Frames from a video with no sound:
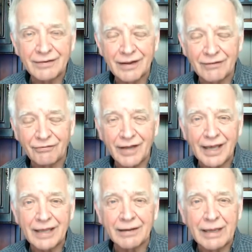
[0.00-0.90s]
uh,
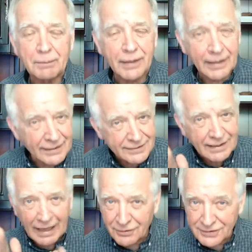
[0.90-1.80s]
flying leap, and he hits the
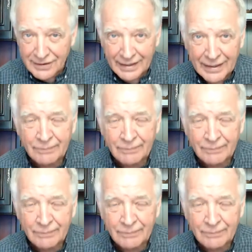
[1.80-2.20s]
house again.